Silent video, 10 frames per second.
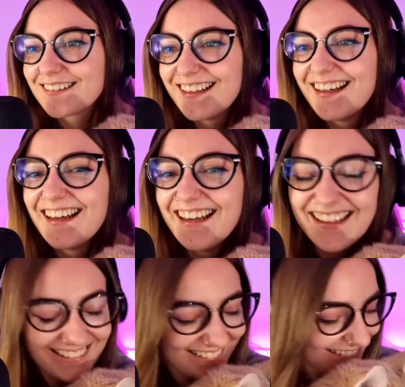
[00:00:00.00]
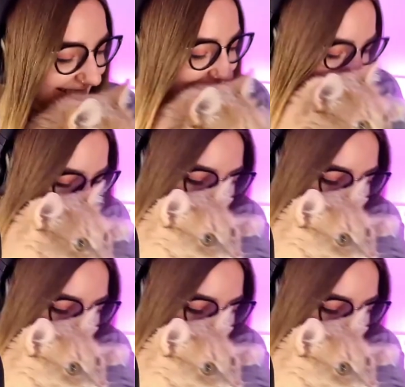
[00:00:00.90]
Do you need